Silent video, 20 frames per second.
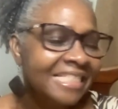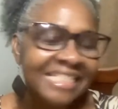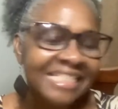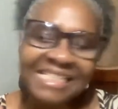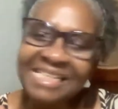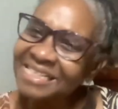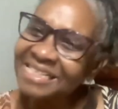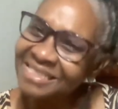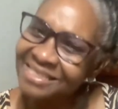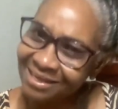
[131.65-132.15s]

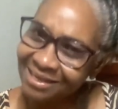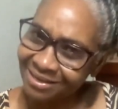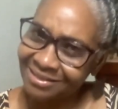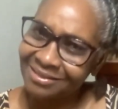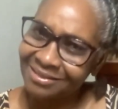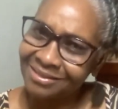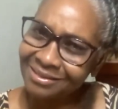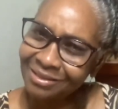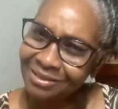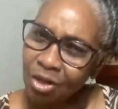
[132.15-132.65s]

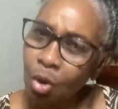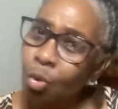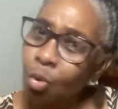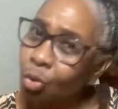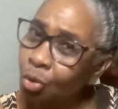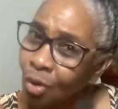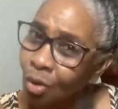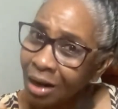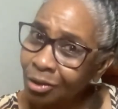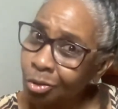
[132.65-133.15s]
Jesus,
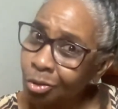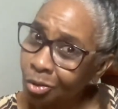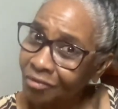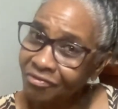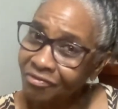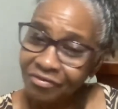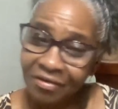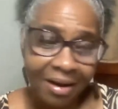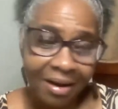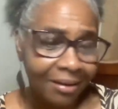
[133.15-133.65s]
who no a look
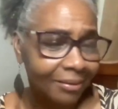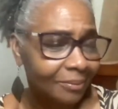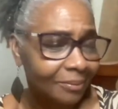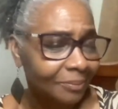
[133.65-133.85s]
for,